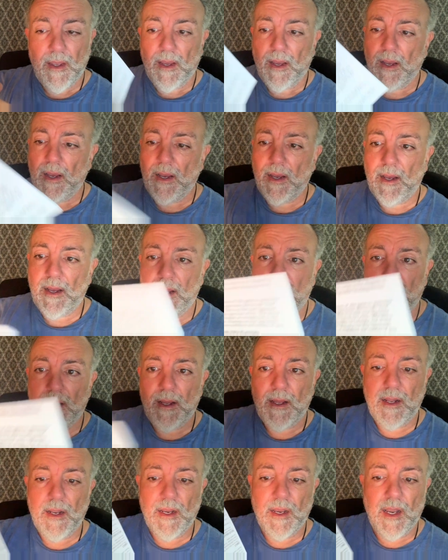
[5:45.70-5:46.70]

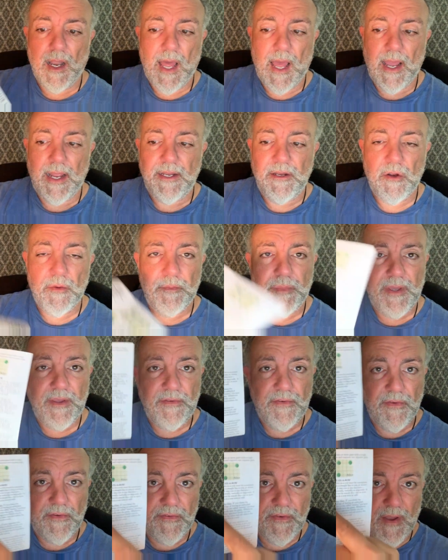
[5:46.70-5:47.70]
uh, line your
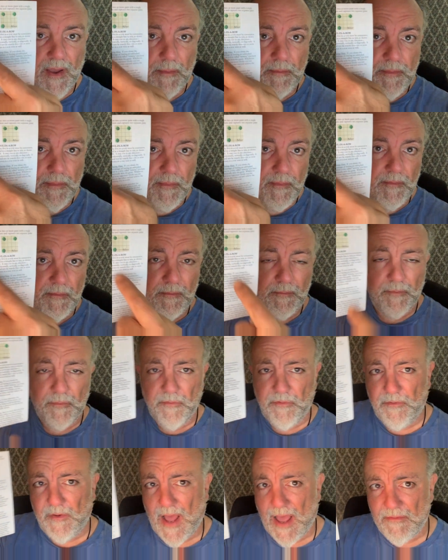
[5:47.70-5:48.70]
pieces up
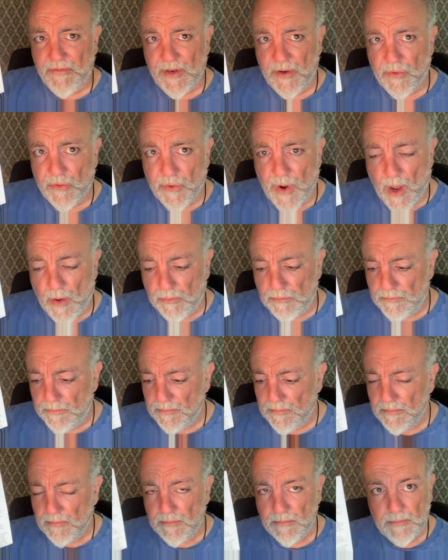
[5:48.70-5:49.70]
five in a row.
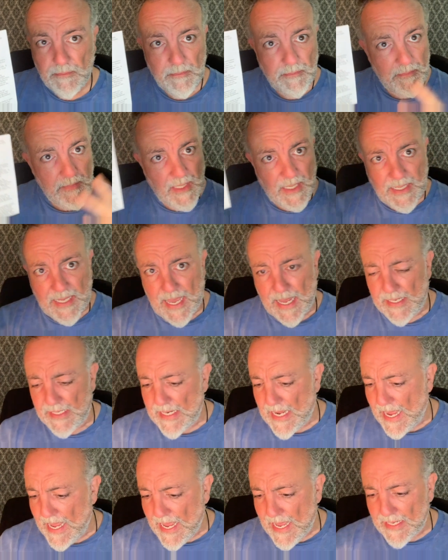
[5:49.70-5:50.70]
Again,
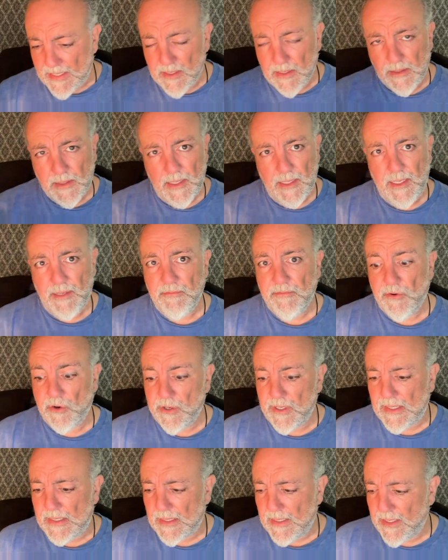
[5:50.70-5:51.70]
diagonally,
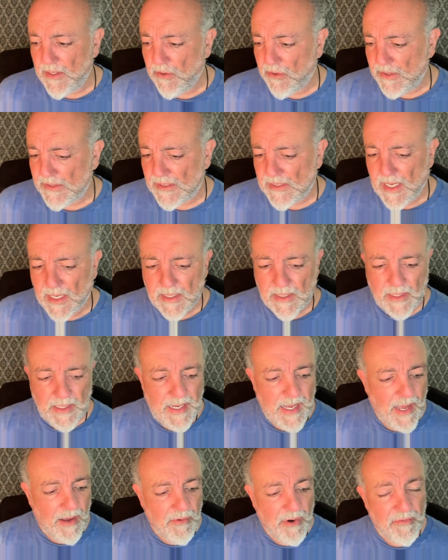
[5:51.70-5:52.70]
vertically, horizontally,
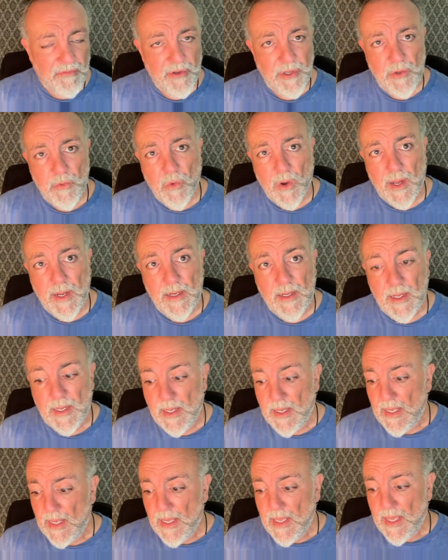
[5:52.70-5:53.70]
however you want.
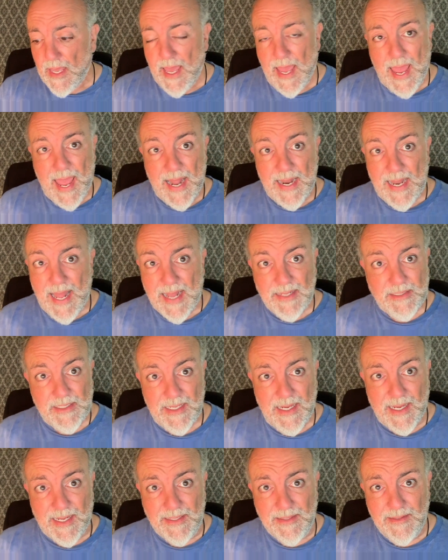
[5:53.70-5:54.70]
And that's
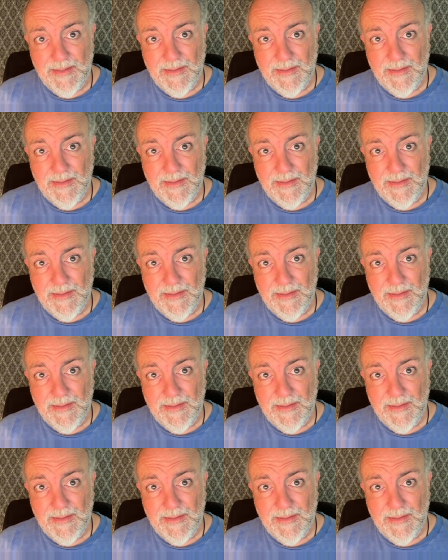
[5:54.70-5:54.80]
it.